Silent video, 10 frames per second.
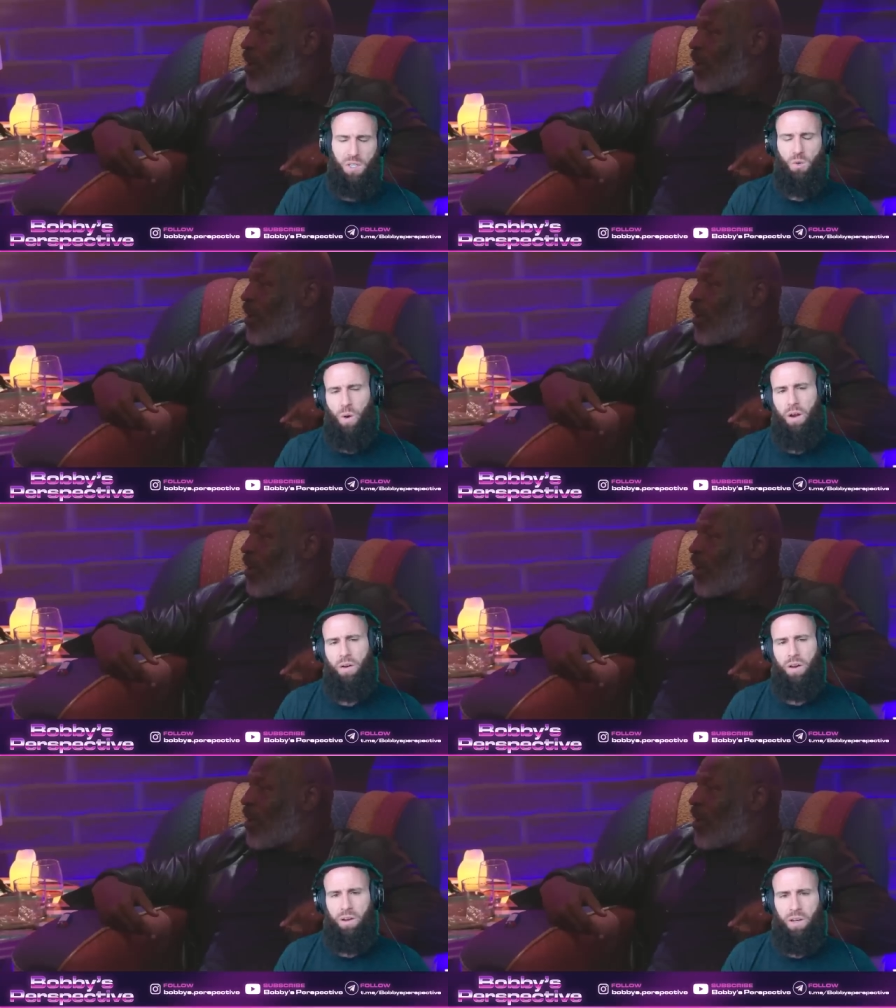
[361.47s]
to wear
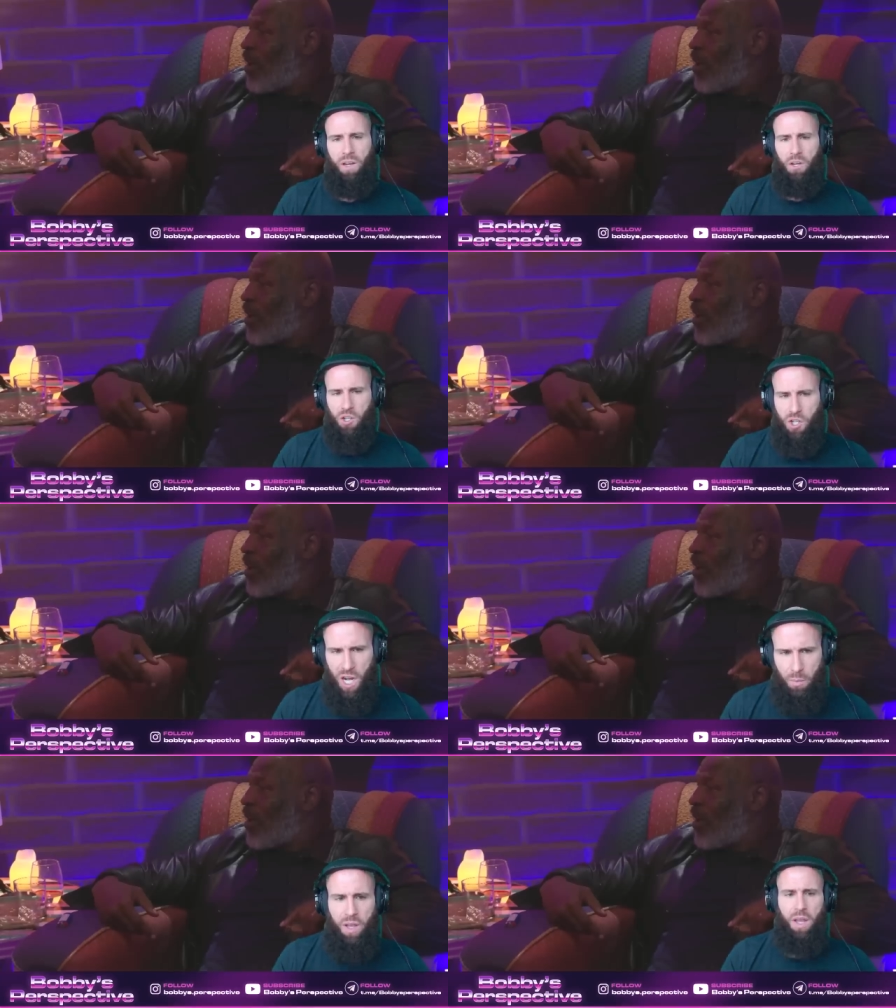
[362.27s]
a
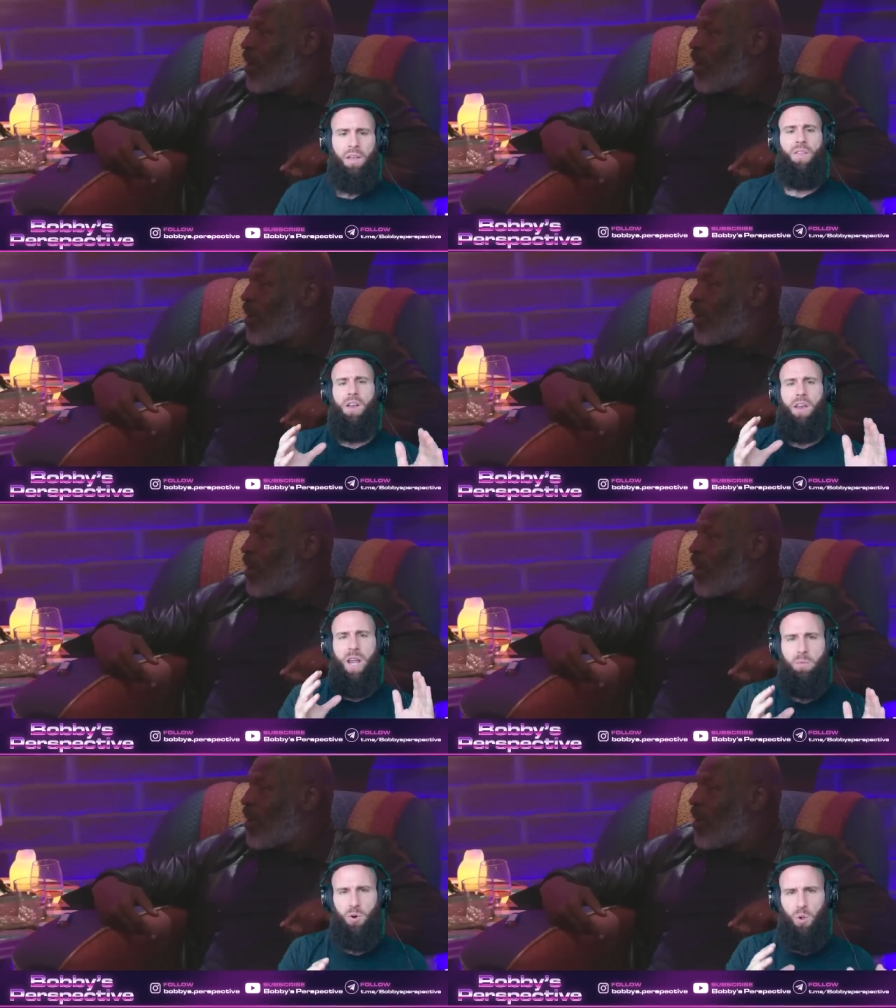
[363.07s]
hijab. The
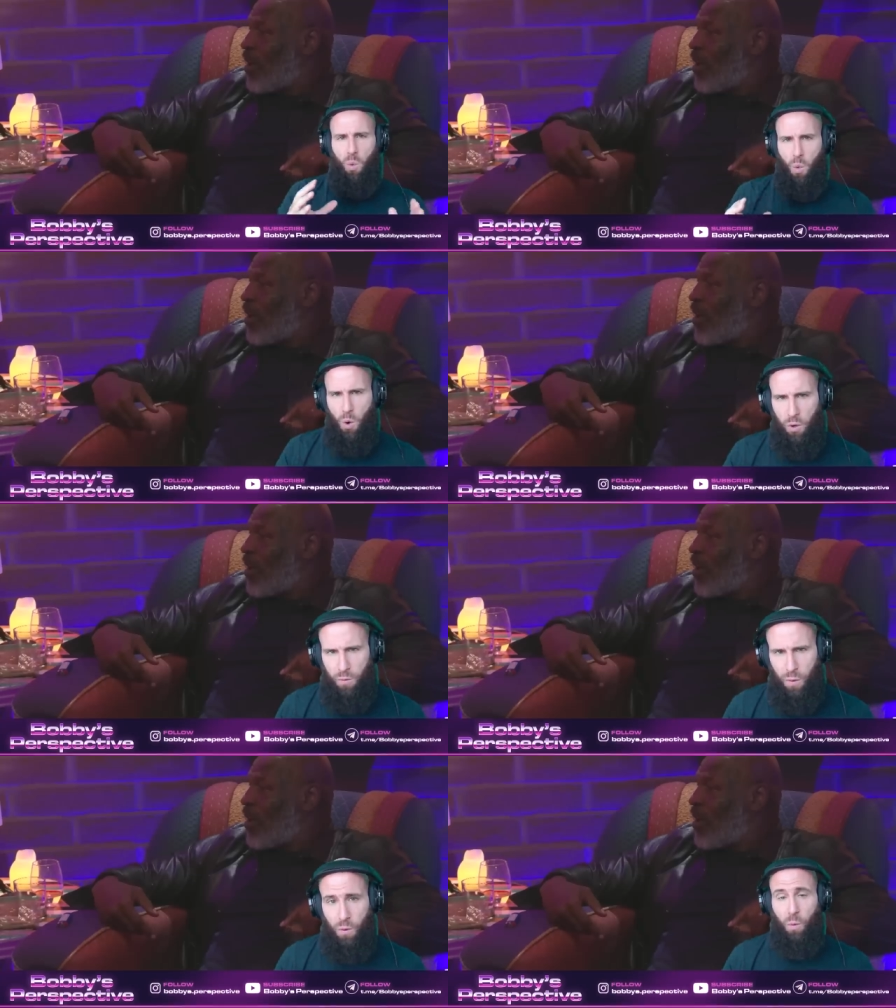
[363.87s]
liberal
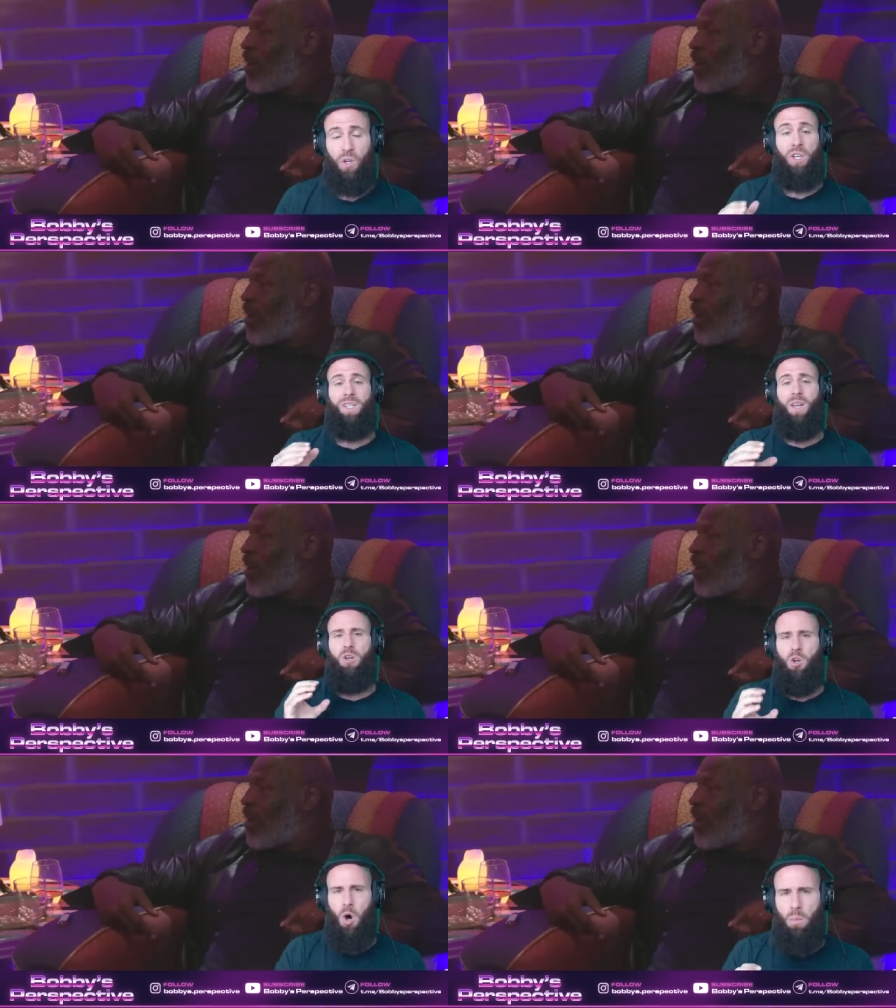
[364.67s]
worldview, which is the
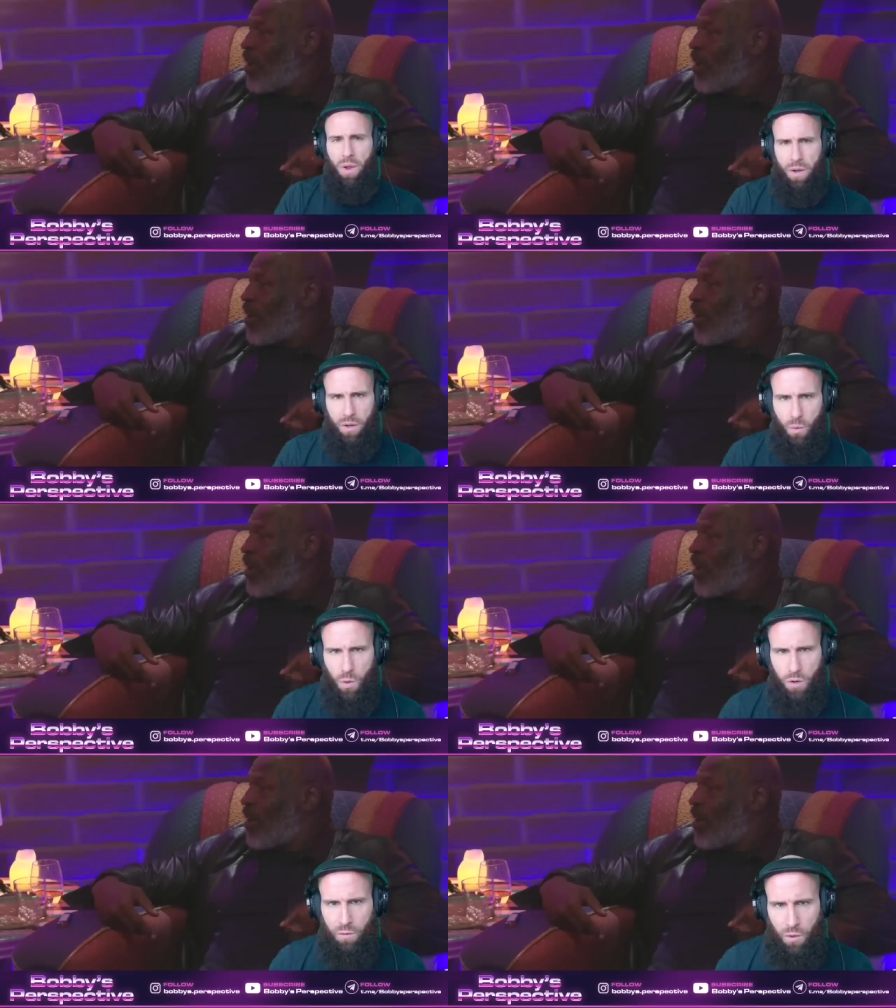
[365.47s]
dominant
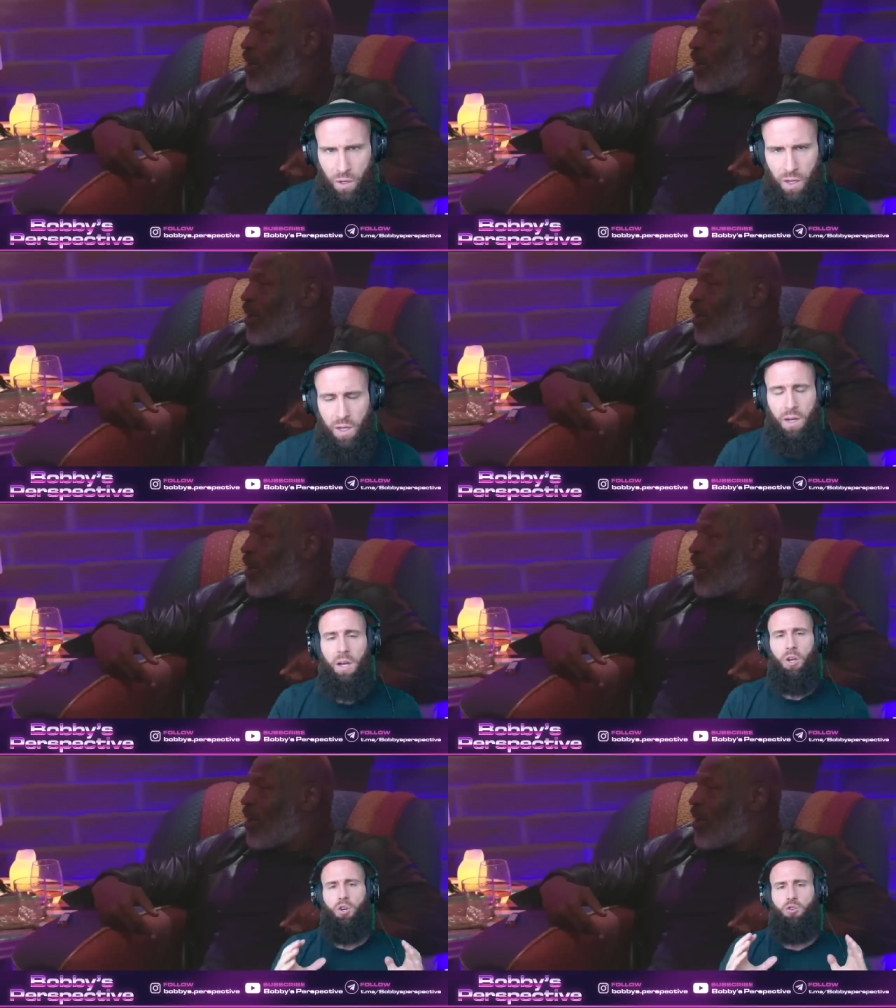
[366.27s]
worldview here,
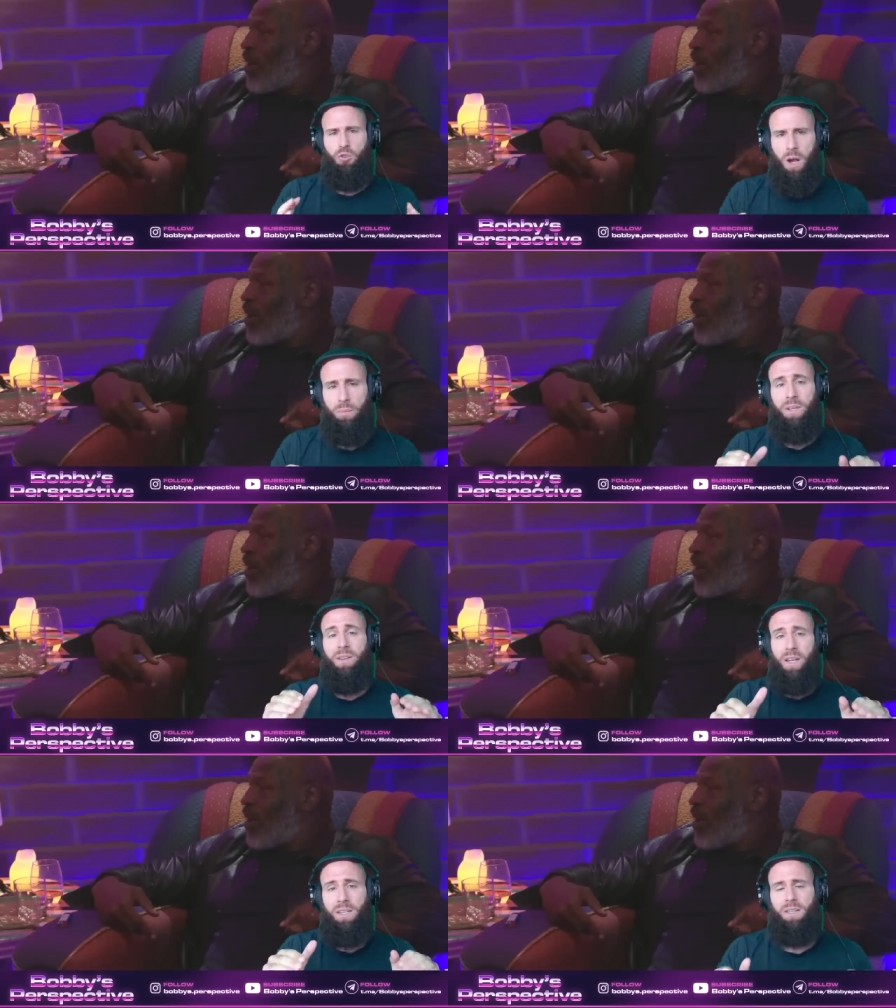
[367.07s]
trumps
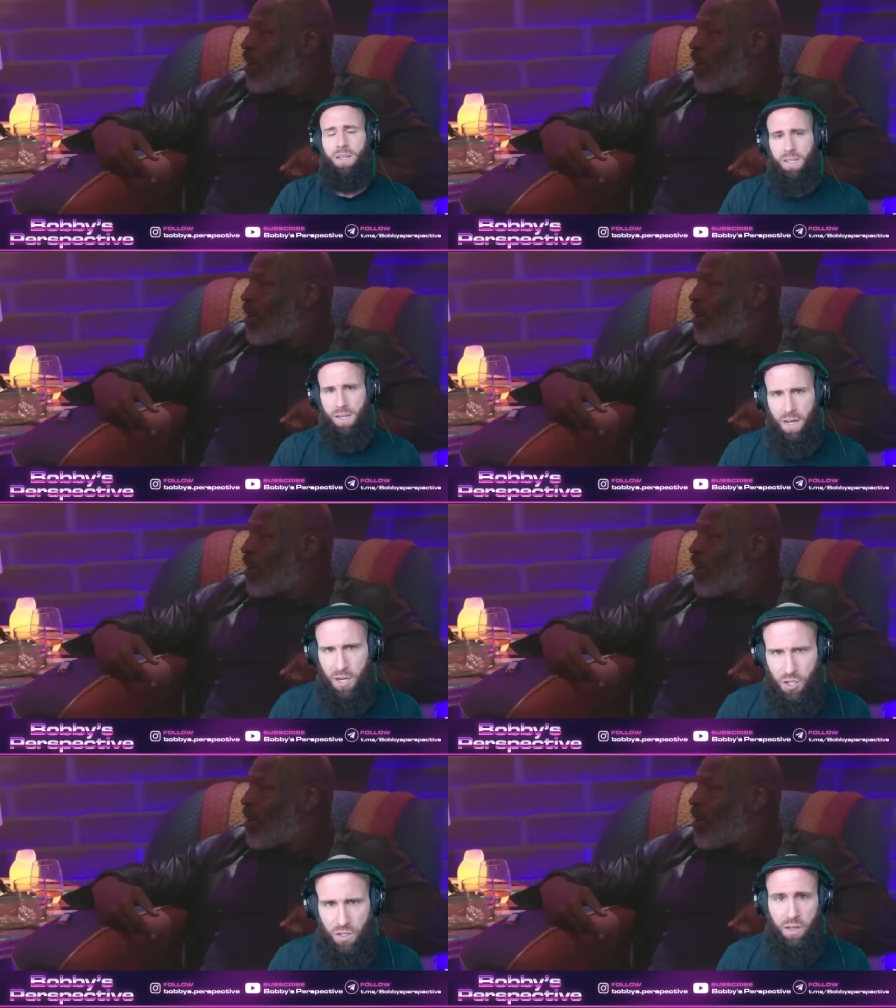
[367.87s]
this
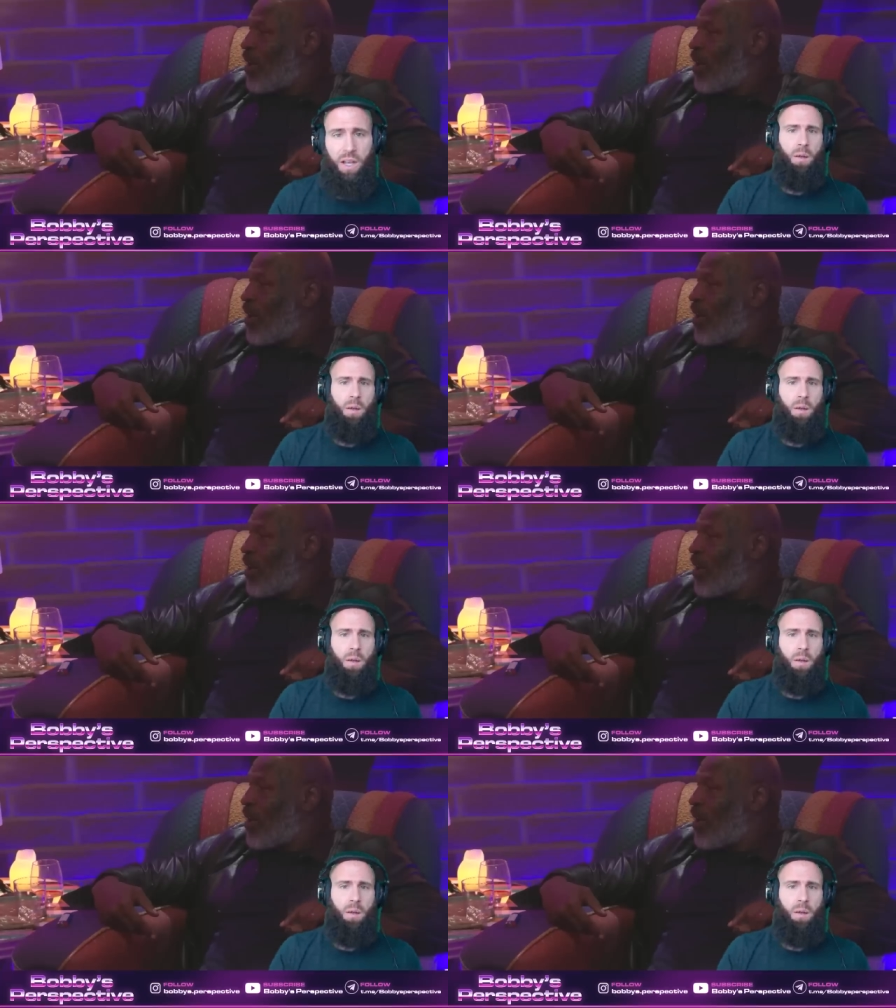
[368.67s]
discussion.